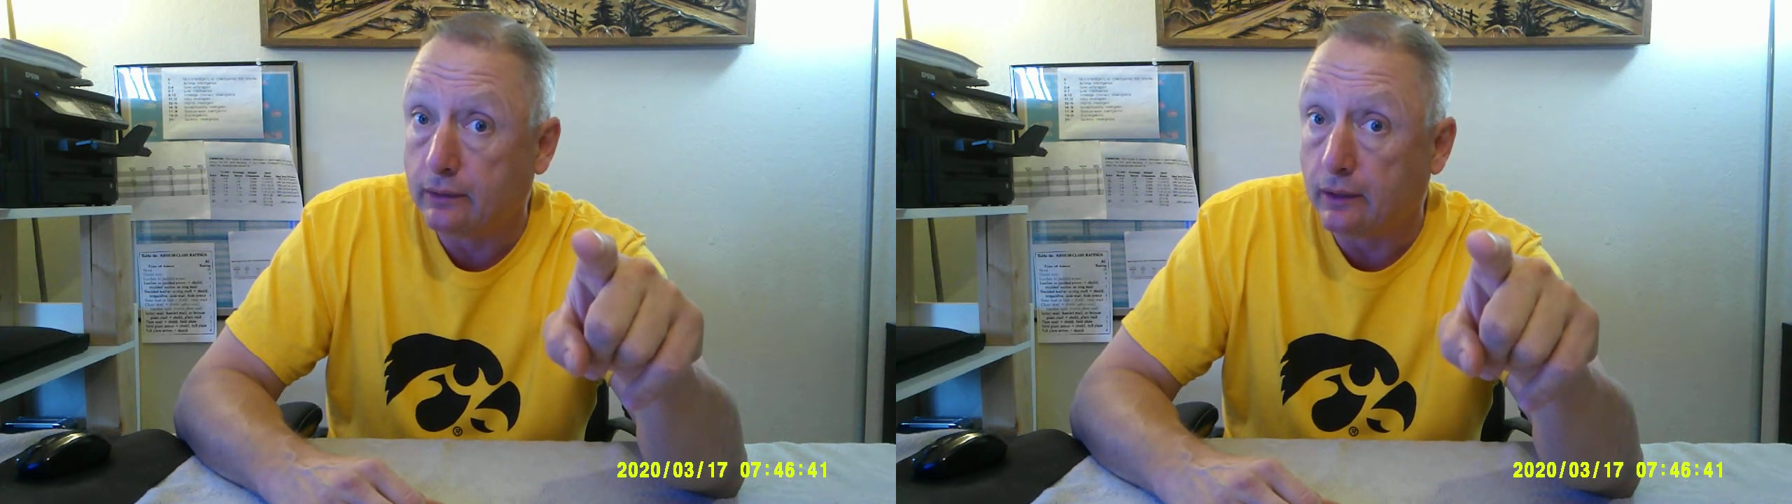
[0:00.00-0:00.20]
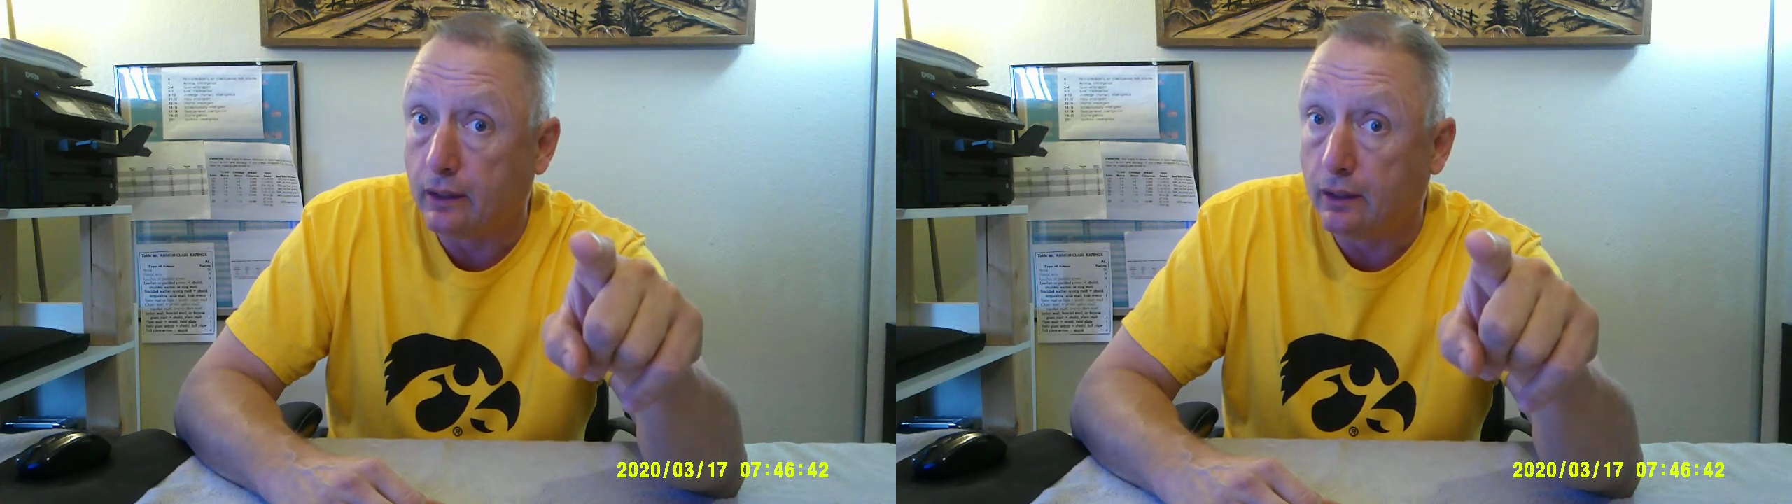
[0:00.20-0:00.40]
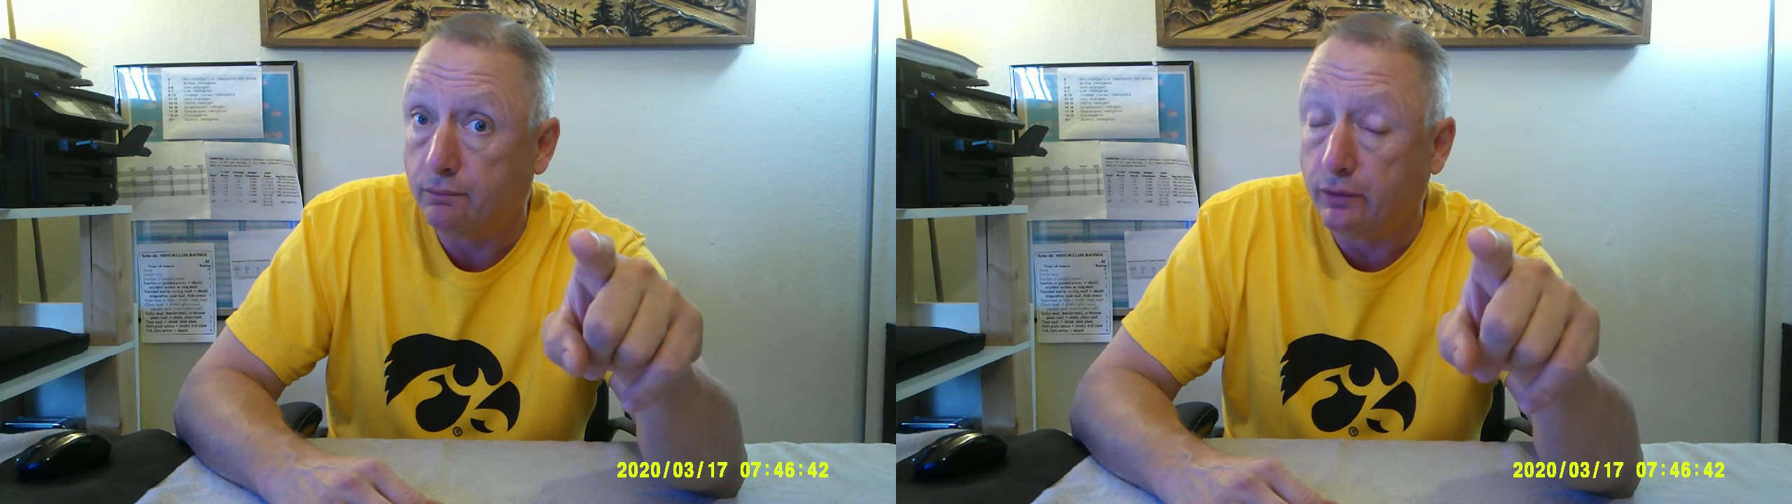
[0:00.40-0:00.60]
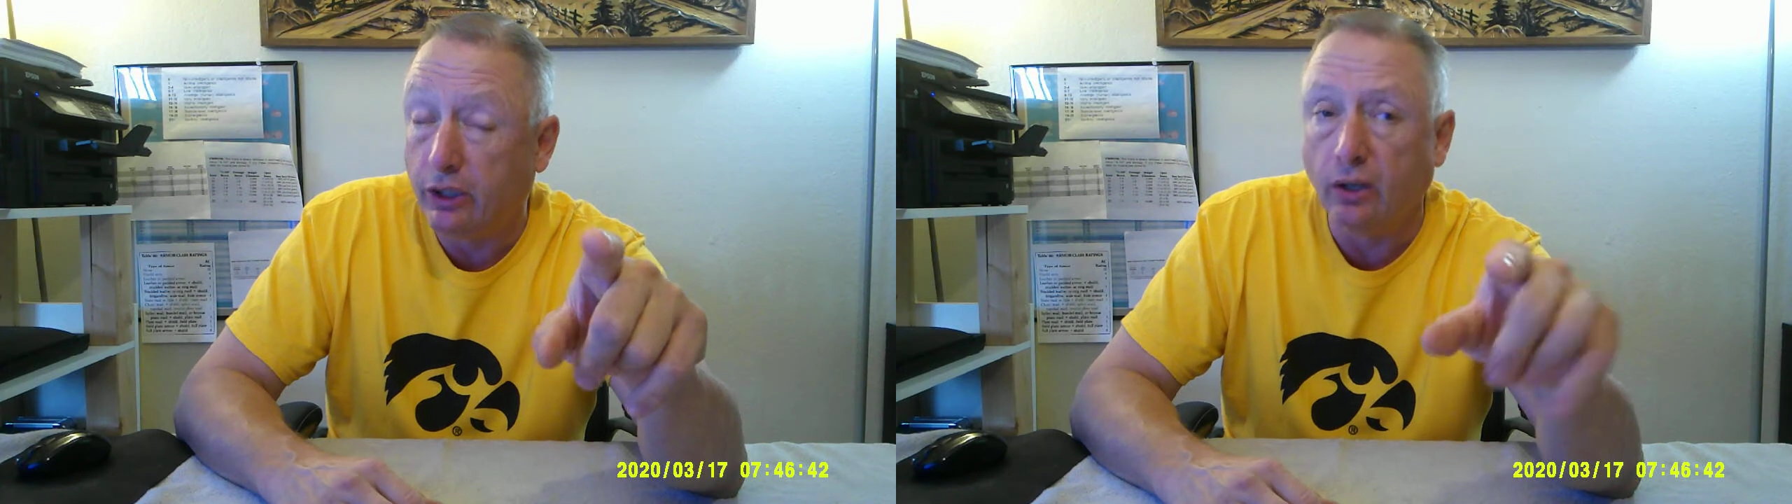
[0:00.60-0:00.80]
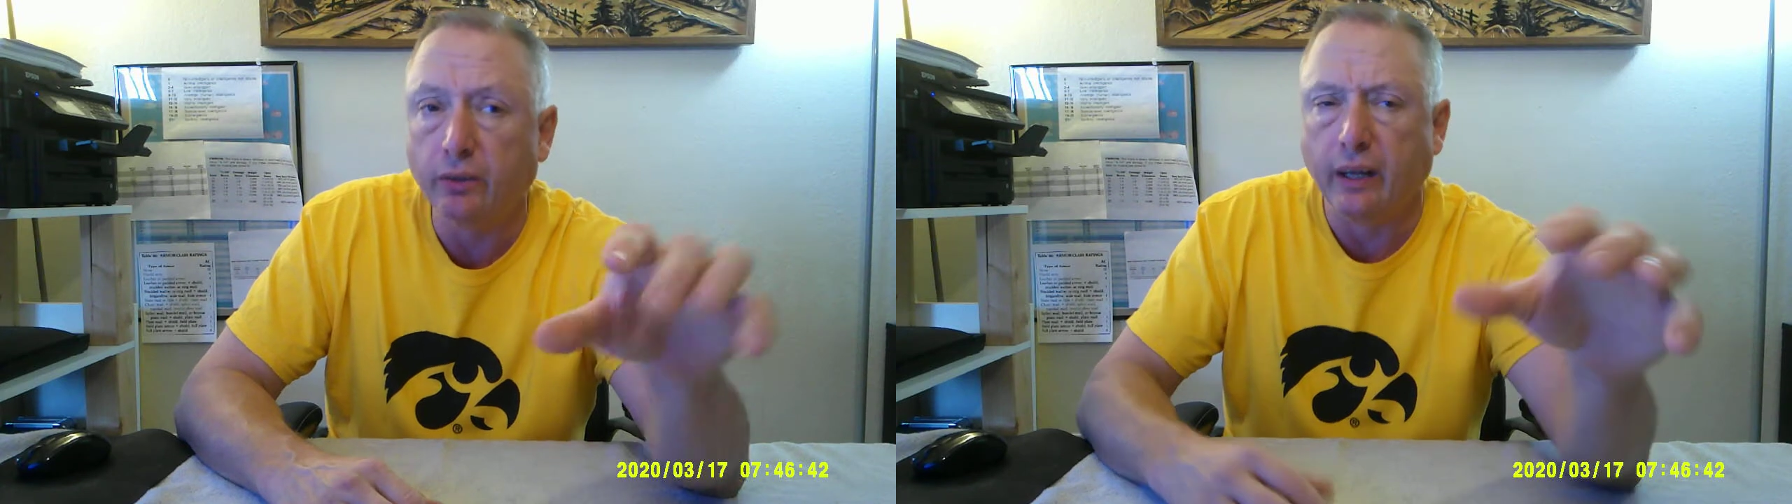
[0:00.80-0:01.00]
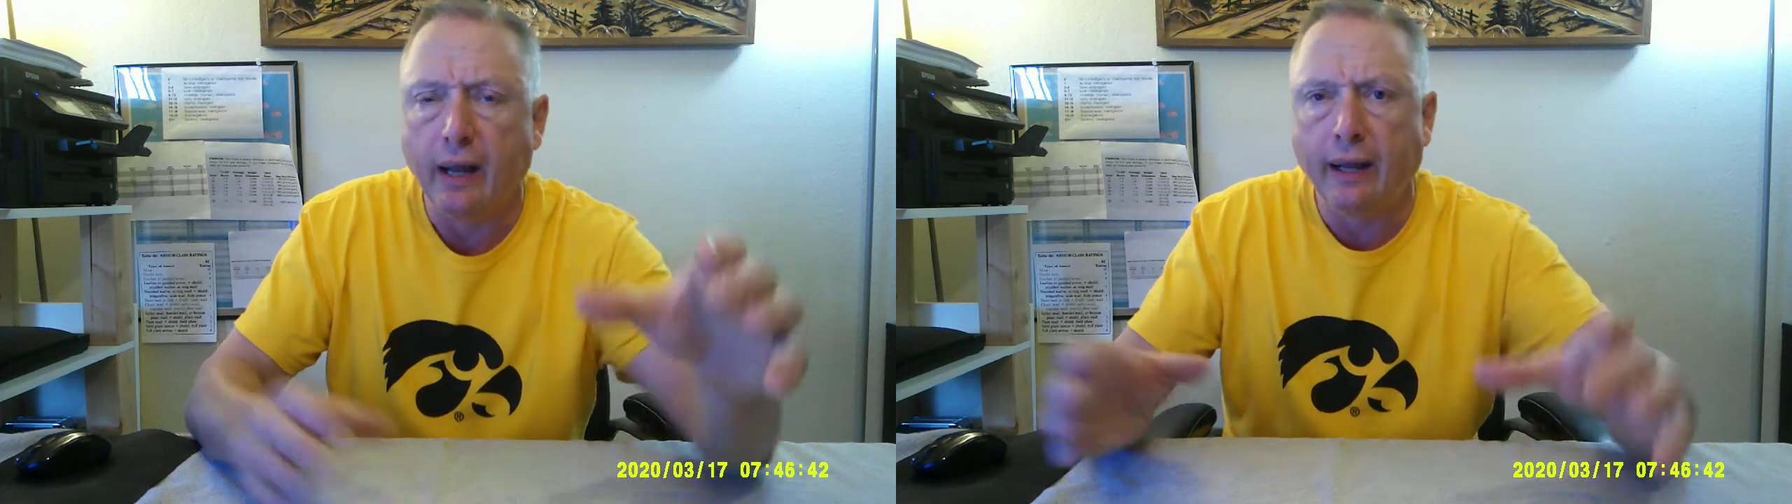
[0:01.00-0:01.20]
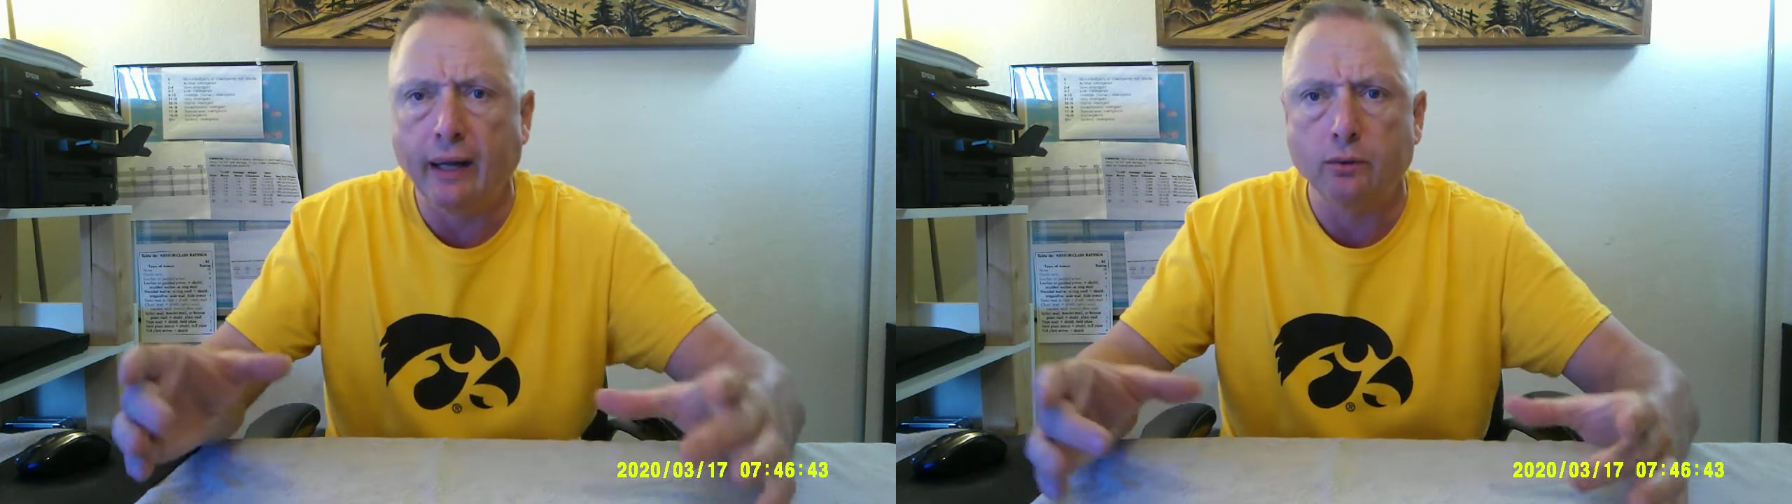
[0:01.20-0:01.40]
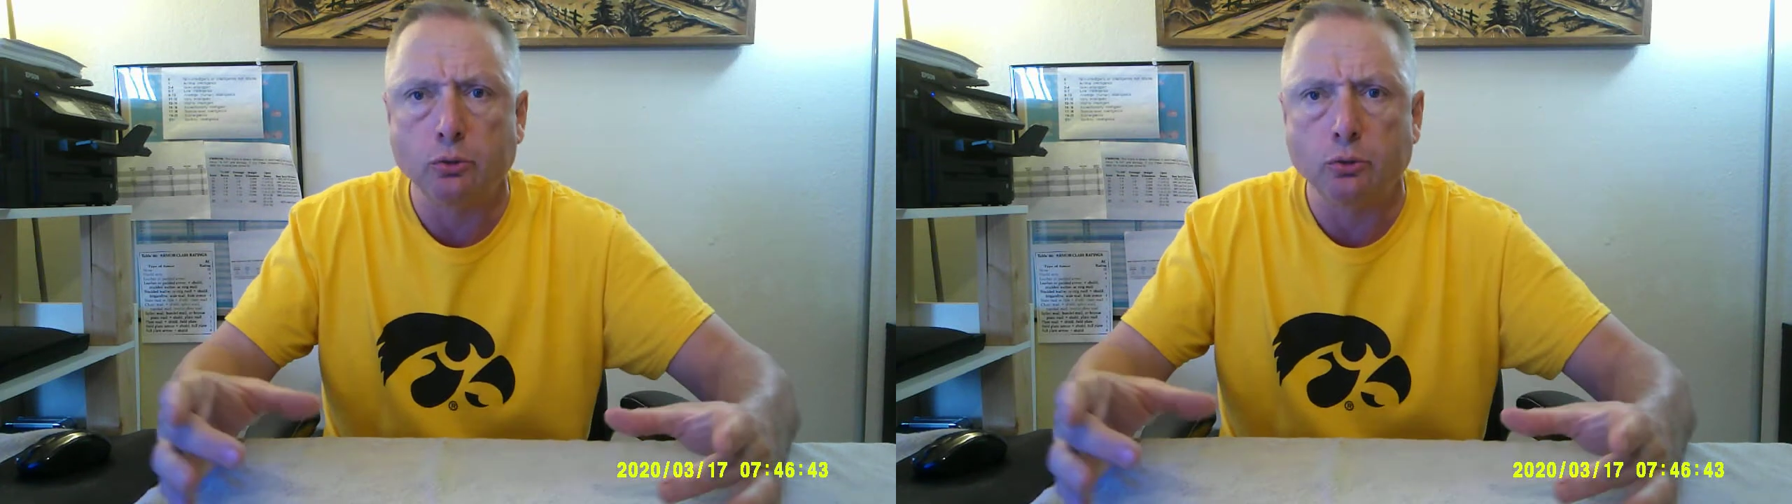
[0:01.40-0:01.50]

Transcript: the 8-ounce